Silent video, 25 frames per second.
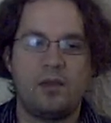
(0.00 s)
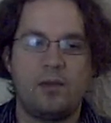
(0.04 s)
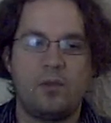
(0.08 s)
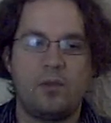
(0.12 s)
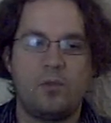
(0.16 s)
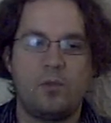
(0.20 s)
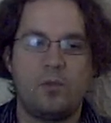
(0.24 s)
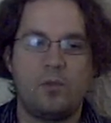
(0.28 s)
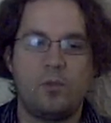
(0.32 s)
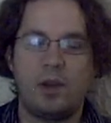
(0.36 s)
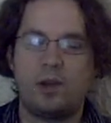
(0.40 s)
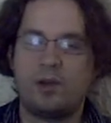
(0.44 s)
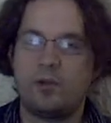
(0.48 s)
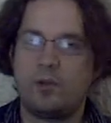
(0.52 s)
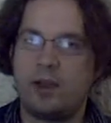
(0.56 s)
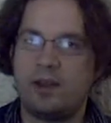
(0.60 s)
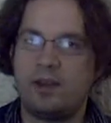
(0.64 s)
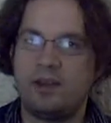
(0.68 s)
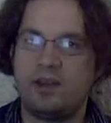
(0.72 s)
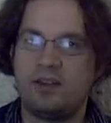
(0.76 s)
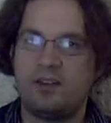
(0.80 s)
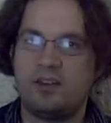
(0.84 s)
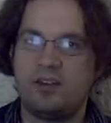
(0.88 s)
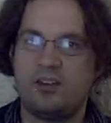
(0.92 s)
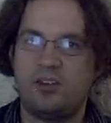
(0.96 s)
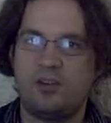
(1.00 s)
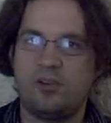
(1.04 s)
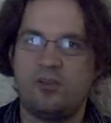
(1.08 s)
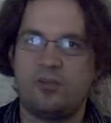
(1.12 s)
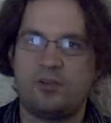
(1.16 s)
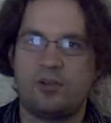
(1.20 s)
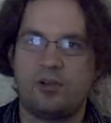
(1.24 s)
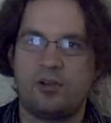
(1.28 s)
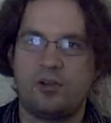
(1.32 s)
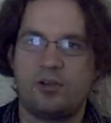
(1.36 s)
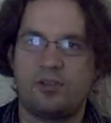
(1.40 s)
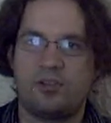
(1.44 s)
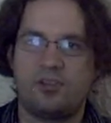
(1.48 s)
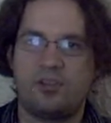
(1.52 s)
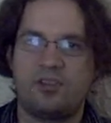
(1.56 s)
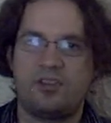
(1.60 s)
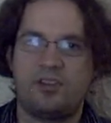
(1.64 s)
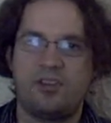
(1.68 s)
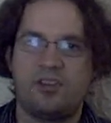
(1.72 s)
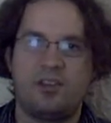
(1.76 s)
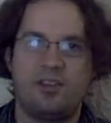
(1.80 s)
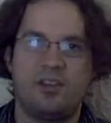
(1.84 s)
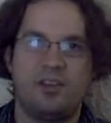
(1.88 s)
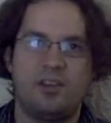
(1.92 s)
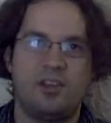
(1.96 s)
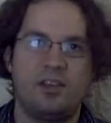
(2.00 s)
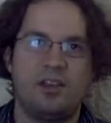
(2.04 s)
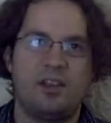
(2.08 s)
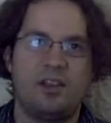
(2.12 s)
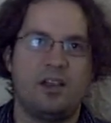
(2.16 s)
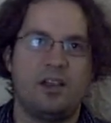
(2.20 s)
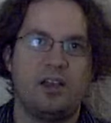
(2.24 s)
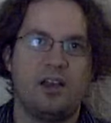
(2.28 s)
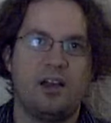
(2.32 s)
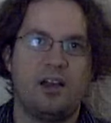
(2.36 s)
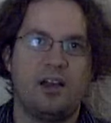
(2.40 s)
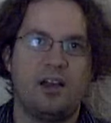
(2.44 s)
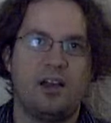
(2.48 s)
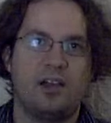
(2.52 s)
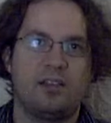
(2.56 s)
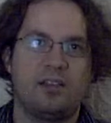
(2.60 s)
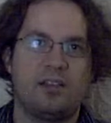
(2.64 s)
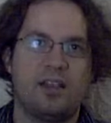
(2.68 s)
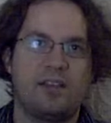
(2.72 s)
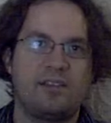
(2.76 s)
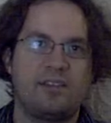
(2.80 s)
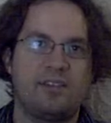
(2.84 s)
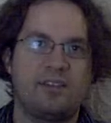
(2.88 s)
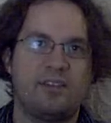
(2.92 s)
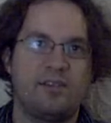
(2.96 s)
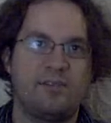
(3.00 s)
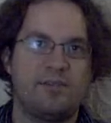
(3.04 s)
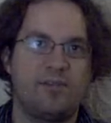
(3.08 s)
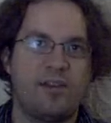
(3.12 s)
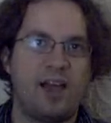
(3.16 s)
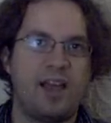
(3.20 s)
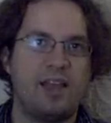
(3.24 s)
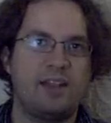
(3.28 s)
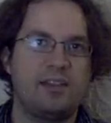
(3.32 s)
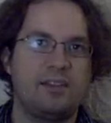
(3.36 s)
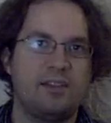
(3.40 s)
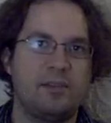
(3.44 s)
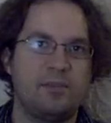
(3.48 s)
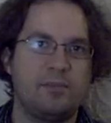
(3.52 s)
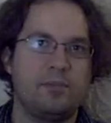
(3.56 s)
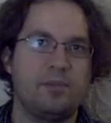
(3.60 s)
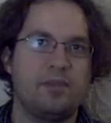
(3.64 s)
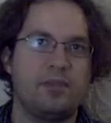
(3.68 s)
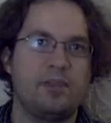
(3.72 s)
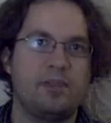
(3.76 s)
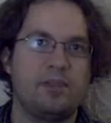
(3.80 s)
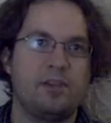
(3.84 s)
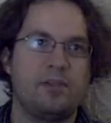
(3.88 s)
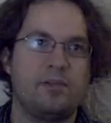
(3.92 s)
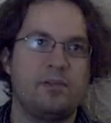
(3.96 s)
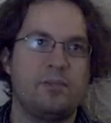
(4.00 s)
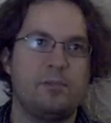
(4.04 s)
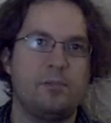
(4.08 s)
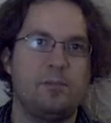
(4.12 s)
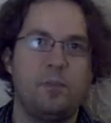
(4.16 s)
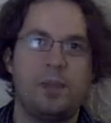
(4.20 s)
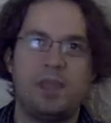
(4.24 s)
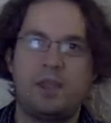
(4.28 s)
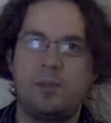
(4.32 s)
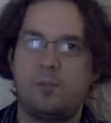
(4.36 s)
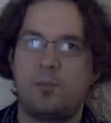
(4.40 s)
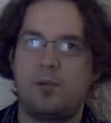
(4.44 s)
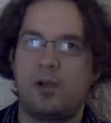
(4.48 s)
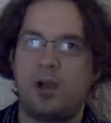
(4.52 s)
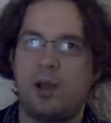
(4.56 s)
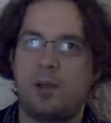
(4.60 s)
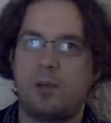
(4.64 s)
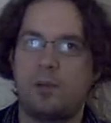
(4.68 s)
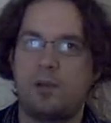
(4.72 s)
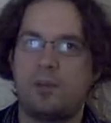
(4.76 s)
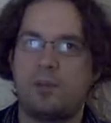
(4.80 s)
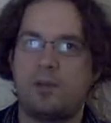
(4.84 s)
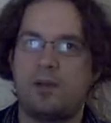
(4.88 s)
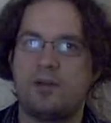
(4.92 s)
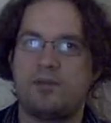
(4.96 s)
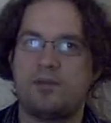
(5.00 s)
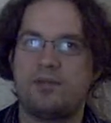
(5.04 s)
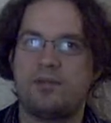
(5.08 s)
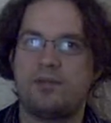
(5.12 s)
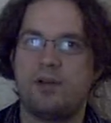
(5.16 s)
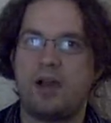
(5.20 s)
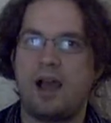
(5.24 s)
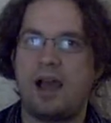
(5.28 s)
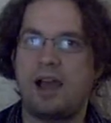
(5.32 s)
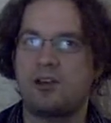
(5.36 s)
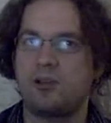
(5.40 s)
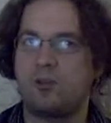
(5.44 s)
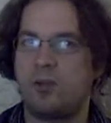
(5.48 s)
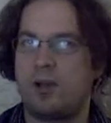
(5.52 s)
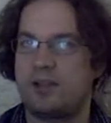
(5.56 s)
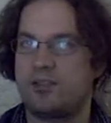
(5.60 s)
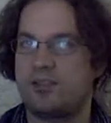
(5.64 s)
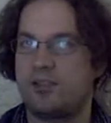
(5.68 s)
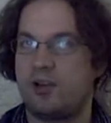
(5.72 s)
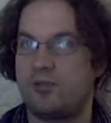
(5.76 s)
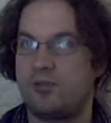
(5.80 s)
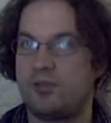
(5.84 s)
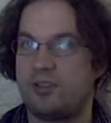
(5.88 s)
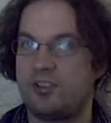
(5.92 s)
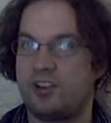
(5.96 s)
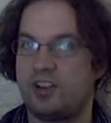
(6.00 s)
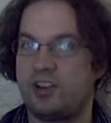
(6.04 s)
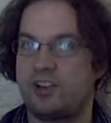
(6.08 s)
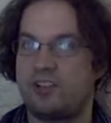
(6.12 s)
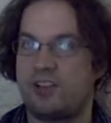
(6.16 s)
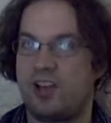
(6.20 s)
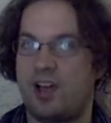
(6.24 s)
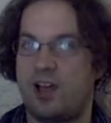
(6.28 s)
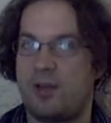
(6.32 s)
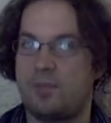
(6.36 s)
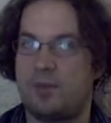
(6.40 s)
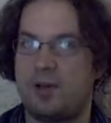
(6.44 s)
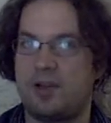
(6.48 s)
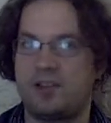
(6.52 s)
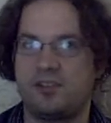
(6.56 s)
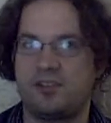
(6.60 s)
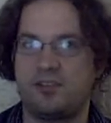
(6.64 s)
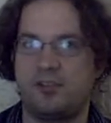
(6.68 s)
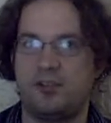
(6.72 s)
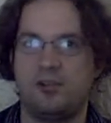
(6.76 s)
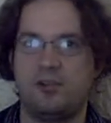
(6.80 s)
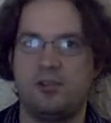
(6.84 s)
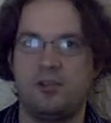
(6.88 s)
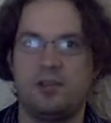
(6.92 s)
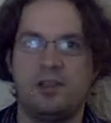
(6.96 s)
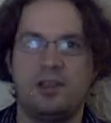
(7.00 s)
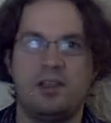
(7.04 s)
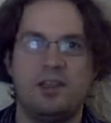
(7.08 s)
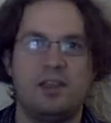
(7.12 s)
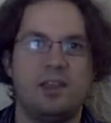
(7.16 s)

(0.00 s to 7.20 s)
what do I need to do first? Uh, let's divide the, the big problem of how do I solve a jigsaw puzzle